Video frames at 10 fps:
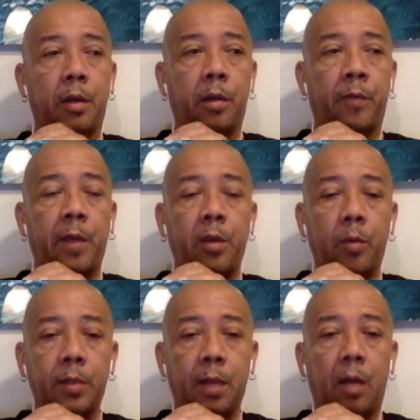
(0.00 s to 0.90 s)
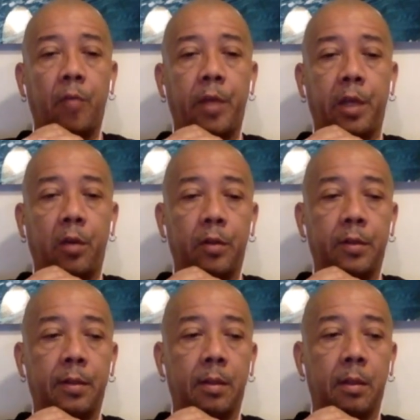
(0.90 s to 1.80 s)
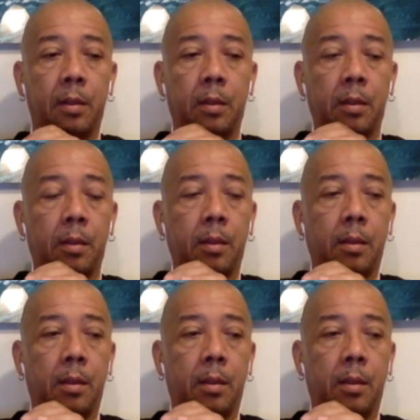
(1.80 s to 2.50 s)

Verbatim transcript: the, venue was called Reggae Hut. Mm-hmm.